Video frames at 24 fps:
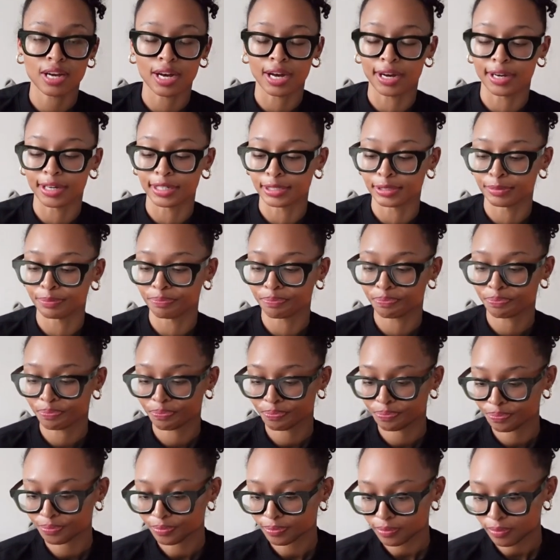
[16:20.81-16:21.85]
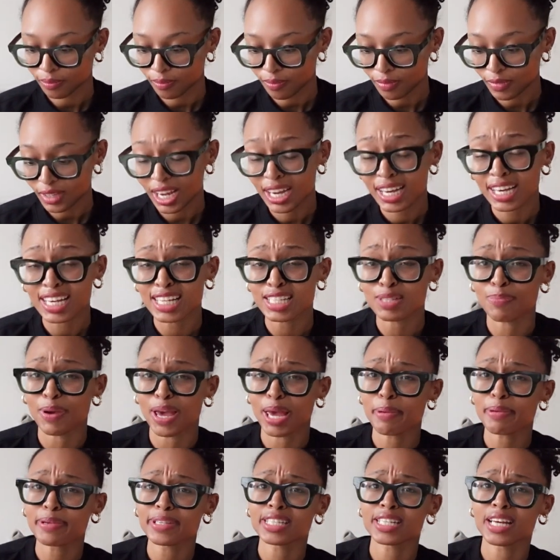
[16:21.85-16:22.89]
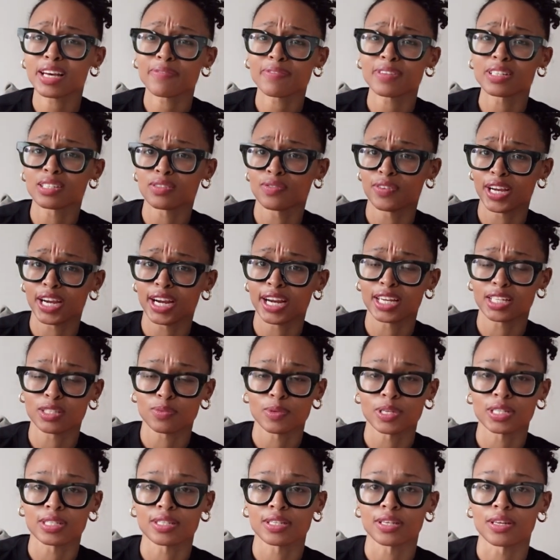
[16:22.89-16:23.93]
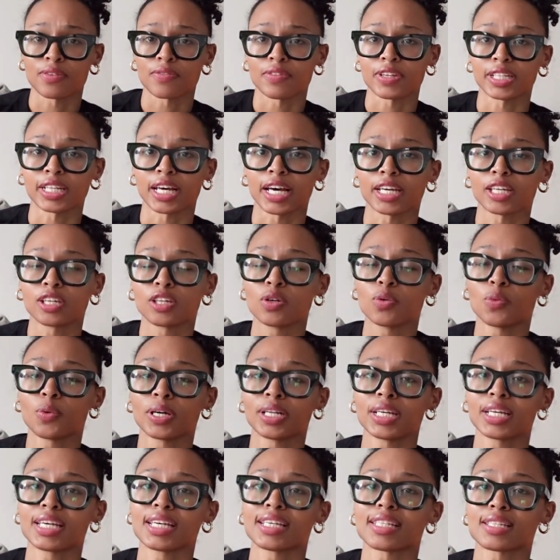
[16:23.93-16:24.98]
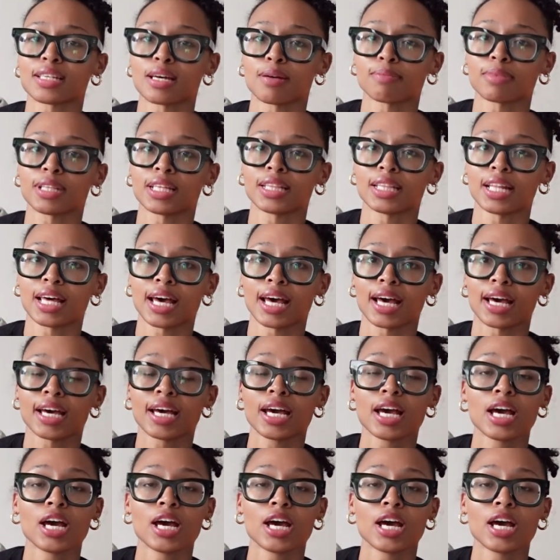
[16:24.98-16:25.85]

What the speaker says: Because baby stuff is very expensive and like you want to get something that